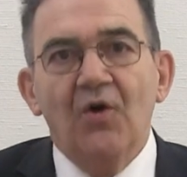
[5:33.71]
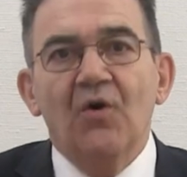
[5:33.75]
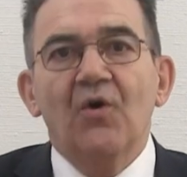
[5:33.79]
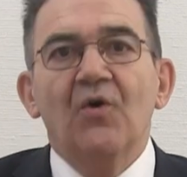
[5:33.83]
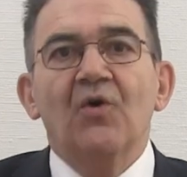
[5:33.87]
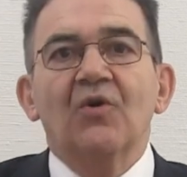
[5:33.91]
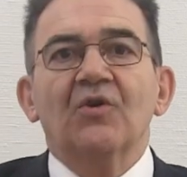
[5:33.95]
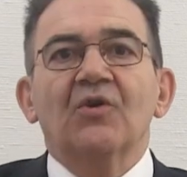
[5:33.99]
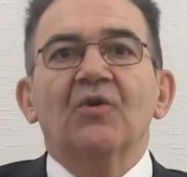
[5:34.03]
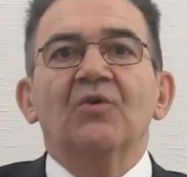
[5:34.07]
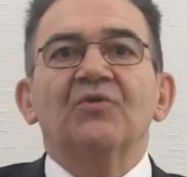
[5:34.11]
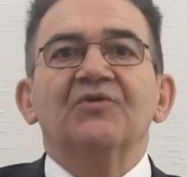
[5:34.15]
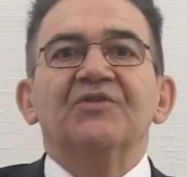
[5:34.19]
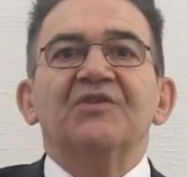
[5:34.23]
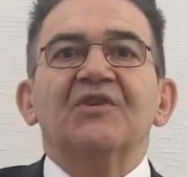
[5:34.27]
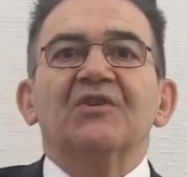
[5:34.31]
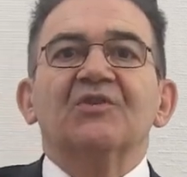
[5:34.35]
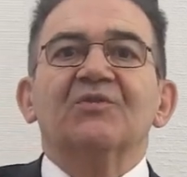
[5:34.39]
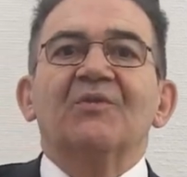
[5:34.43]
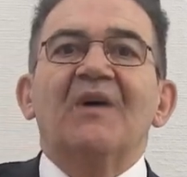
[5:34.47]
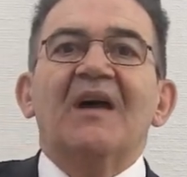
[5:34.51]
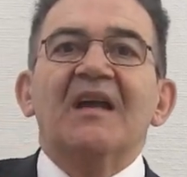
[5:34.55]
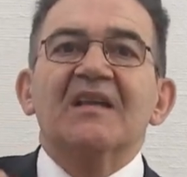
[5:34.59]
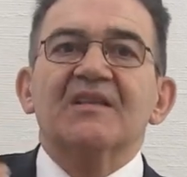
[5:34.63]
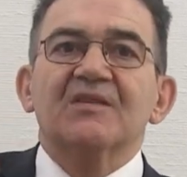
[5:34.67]
or on the
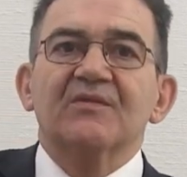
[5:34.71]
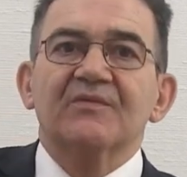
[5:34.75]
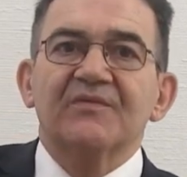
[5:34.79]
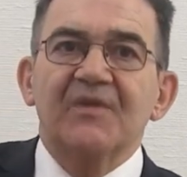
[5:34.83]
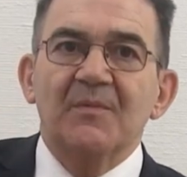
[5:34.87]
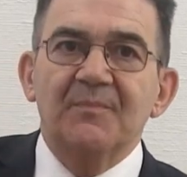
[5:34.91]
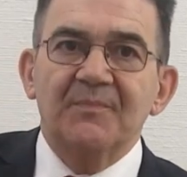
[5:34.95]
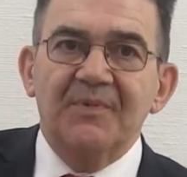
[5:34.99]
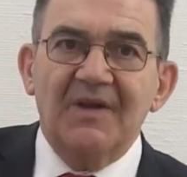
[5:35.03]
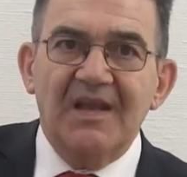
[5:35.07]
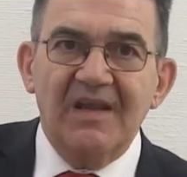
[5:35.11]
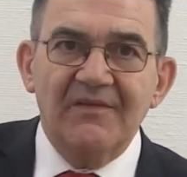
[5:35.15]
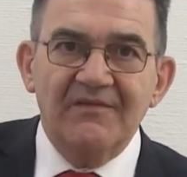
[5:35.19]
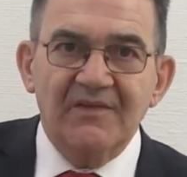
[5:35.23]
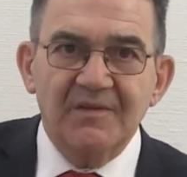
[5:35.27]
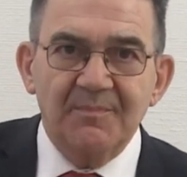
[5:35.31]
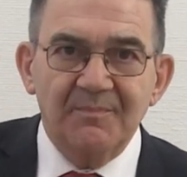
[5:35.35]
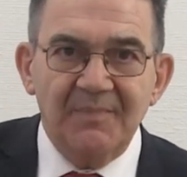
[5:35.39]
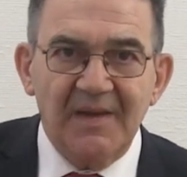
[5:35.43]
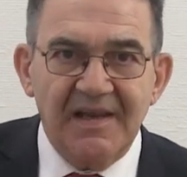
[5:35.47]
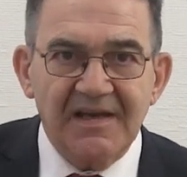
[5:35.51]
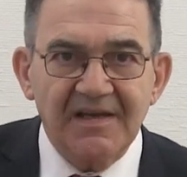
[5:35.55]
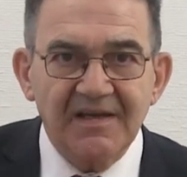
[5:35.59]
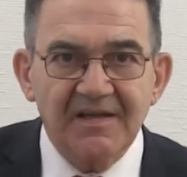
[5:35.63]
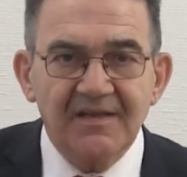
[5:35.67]
advice of a
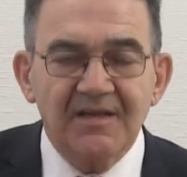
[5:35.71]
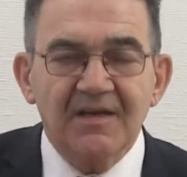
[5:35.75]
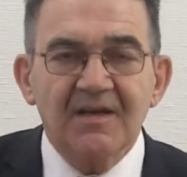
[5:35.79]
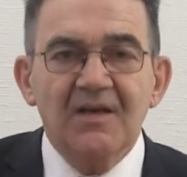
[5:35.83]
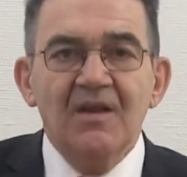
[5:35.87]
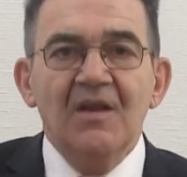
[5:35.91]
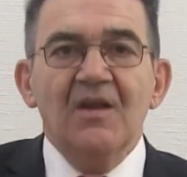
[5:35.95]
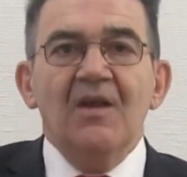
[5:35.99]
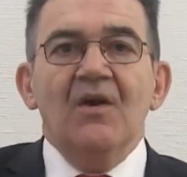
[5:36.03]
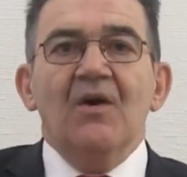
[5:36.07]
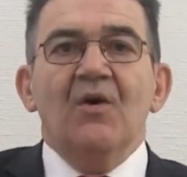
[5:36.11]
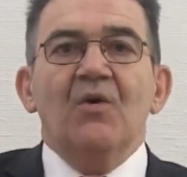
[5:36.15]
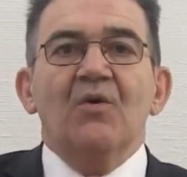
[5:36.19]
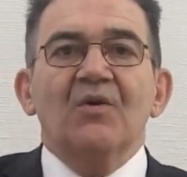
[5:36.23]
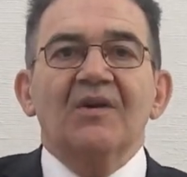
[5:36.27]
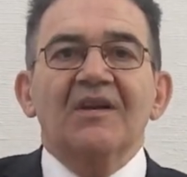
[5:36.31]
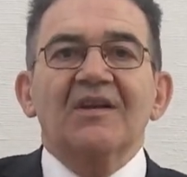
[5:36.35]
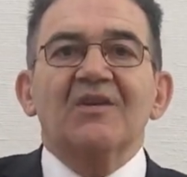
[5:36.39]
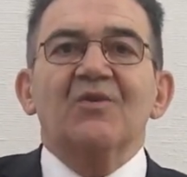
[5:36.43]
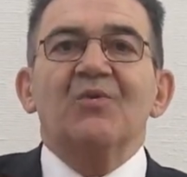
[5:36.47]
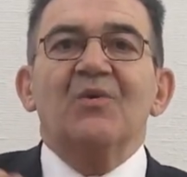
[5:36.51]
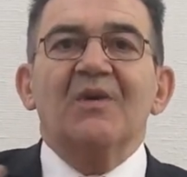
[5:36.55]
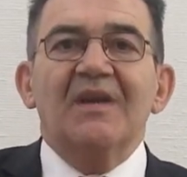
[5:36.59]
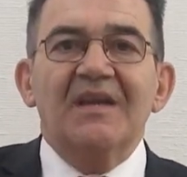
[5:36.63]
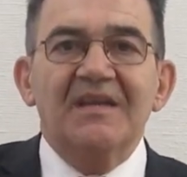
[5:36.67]
private banker
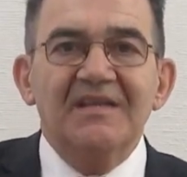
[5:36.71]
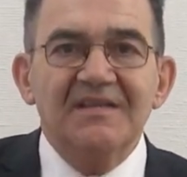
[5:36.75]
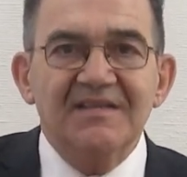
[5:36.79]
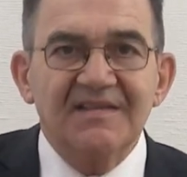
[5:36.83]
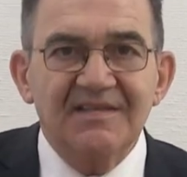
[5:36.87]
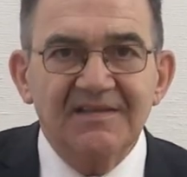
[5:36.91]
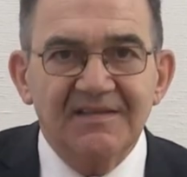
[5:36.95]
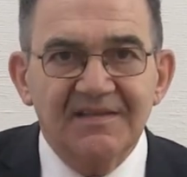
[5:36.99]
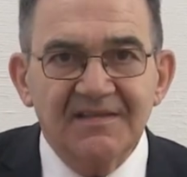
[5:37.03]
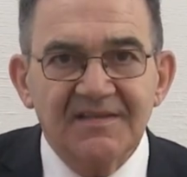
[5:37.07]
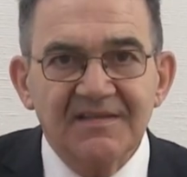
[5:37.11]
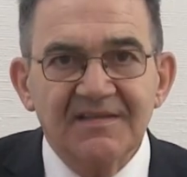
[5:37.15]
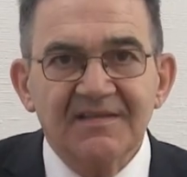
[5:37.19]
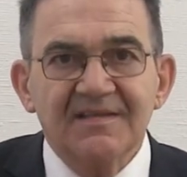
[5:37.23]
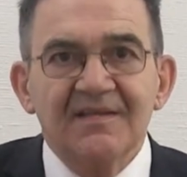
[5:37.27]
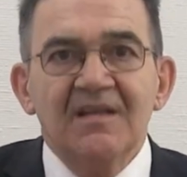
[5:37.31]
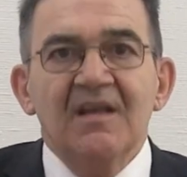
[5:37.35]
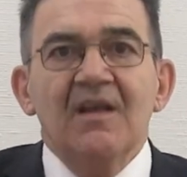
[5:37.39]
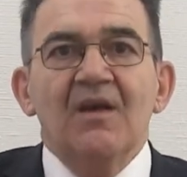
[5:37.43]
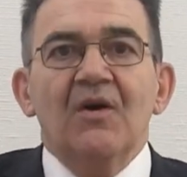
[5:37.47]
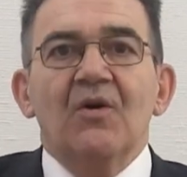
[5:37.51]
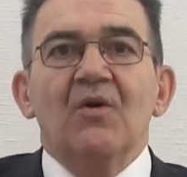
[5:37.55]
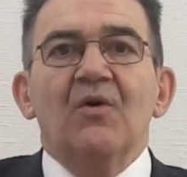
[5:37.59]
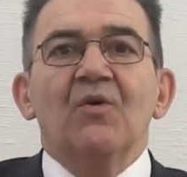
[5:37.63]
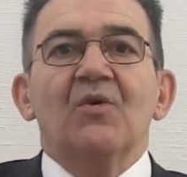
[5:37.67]
or a
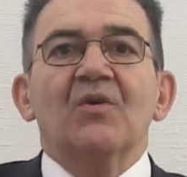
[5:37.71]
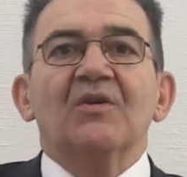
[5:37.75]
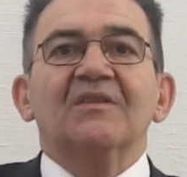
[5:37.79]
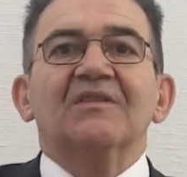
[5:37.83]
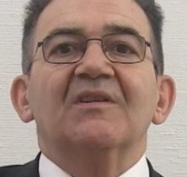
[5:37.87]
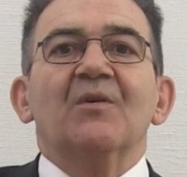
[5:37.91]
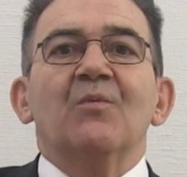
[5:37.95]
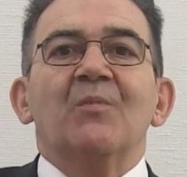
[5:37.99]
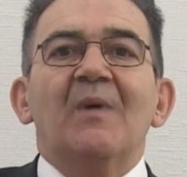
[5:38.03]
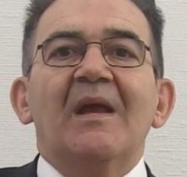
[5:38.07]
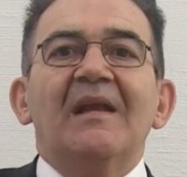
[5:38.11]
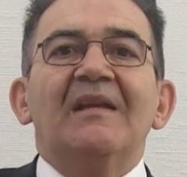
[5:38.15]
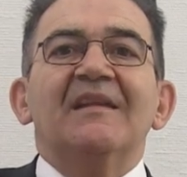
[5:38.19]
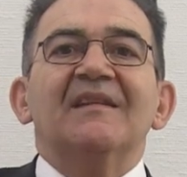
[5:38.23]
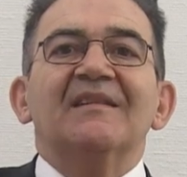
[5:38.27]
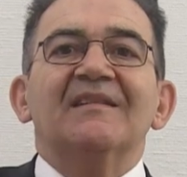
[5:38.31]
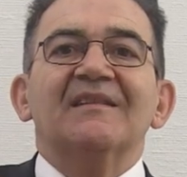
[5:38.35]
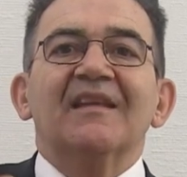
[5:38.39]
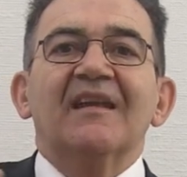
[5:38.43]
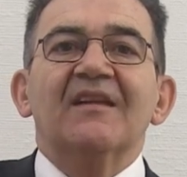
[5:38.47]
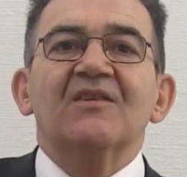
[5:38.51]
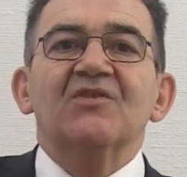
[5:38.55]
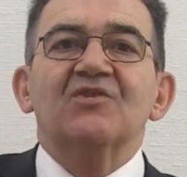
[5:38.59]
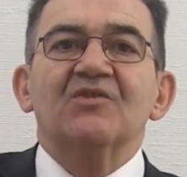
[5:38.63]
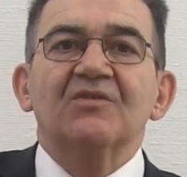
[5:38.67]
coincidence or the
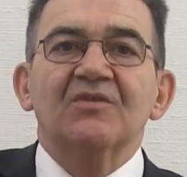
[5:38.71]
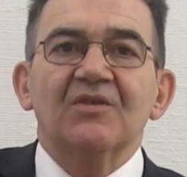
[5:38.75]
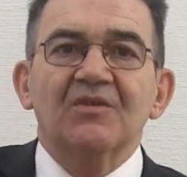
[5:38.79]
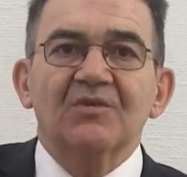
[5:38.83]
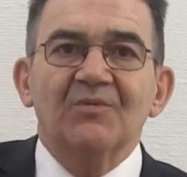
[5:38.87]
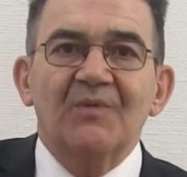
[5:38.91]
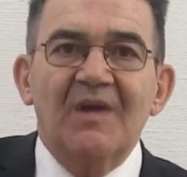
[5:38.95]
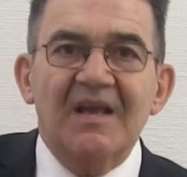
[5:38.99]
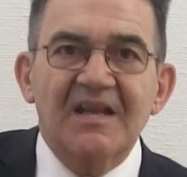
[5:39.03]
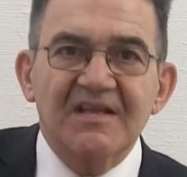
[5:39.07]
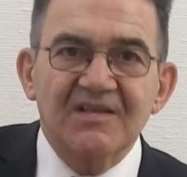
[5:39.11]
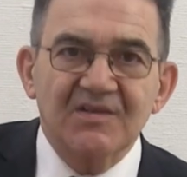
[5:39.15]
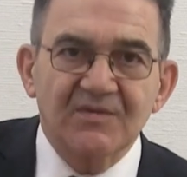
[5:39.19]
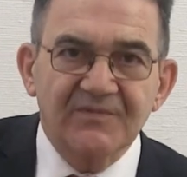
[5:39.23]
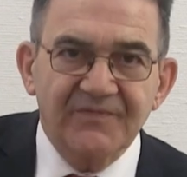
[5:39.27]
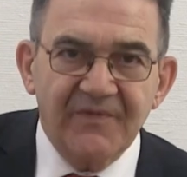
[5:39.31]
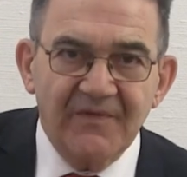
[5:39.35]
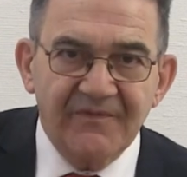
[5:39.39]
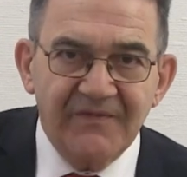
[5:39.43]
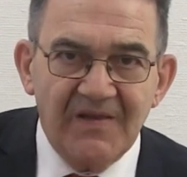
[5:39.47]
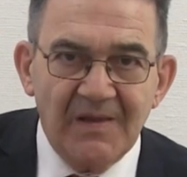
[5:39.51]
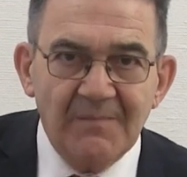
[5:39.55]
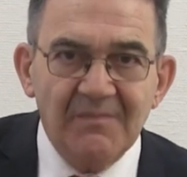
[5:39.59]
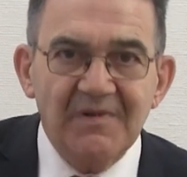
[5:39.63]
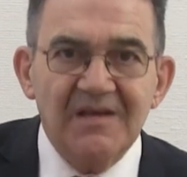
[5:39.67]
well-intentioned advice
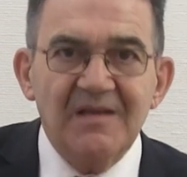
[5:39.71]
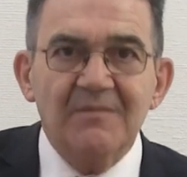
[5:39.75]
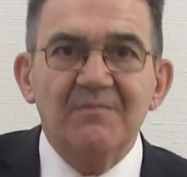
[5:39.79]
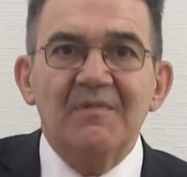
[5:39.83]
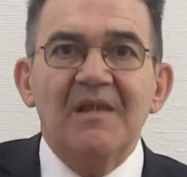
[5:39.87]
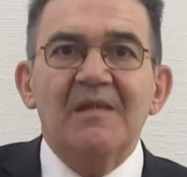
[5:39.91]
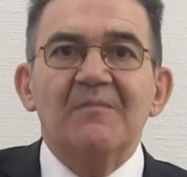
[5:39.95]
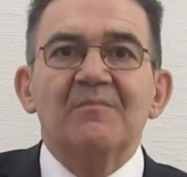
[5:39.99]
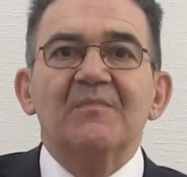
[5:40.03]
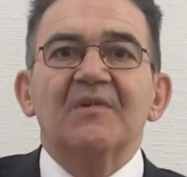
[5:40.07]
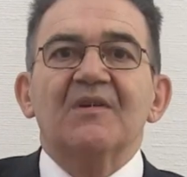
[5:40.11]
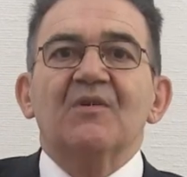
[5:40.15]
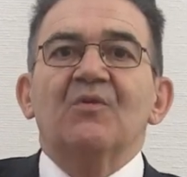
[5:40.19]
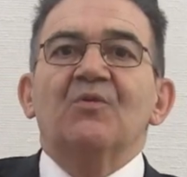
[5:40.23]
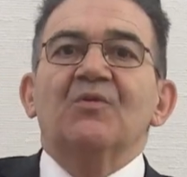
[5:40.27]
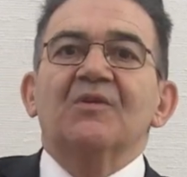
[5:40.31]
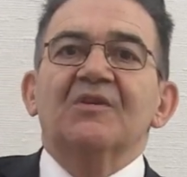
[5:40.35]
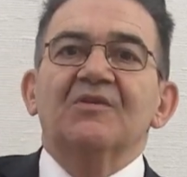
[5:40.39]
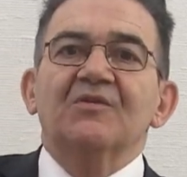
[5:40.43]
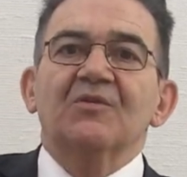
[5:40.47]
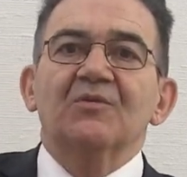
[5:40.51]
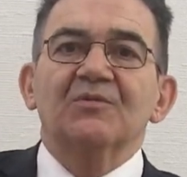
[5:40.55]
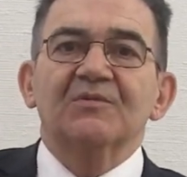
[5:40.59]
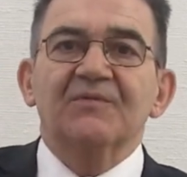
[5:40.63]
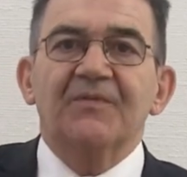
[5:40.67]
of a family member
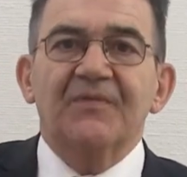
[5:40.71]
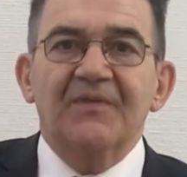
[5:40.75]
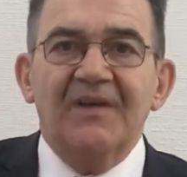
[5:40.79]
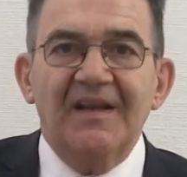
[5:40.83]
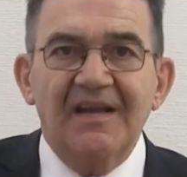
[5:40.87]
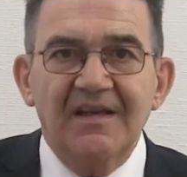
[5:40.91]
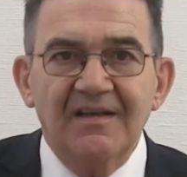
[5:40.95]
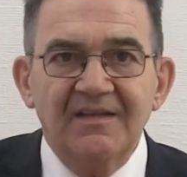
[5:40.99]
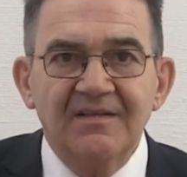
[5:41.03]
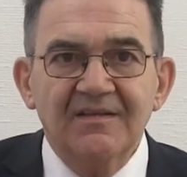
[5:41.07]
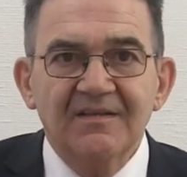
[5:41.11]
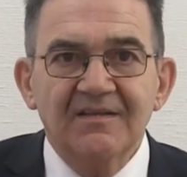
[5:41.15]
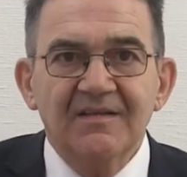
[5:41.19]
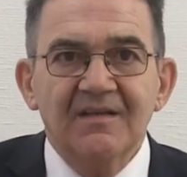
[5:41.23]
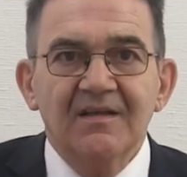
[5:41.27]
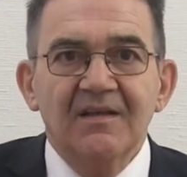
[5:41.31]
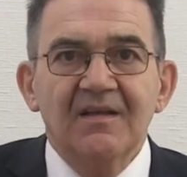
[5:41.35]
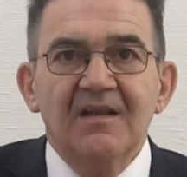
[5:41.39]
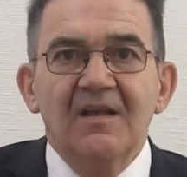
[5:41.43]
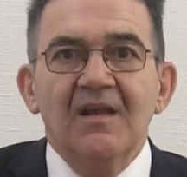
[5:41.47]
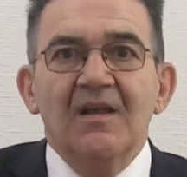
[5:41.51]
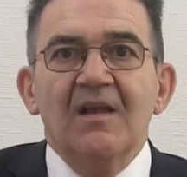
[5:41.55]
or an old friend